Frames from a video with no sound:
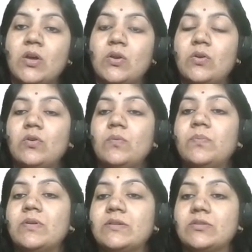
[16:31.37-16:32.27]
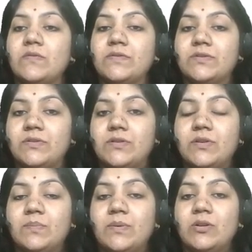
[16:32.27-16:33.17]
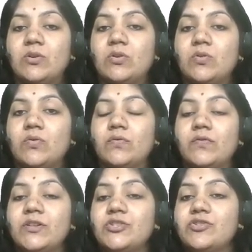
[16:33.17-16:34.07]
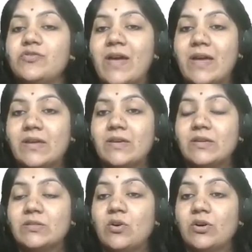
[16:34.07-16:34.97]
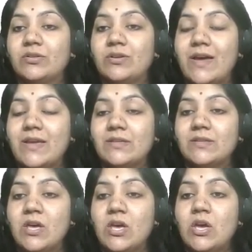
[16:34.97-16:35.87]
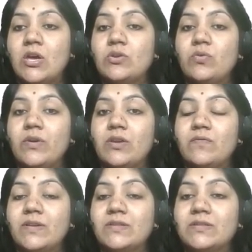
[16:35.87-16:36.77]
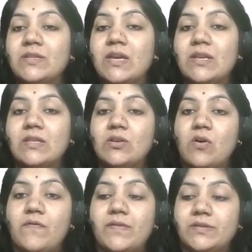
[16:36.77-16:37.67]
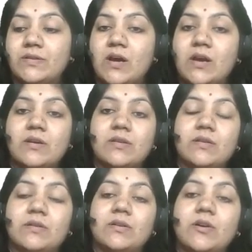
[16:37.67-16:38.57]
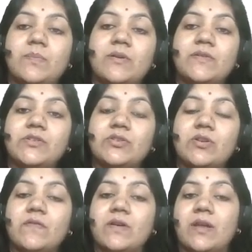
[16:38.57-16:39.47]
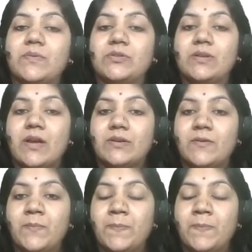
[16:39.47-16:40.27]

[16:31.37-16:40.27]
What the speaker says: no police officer below which rank is authorized to investigate the offense under the Prevention of Corruption Act?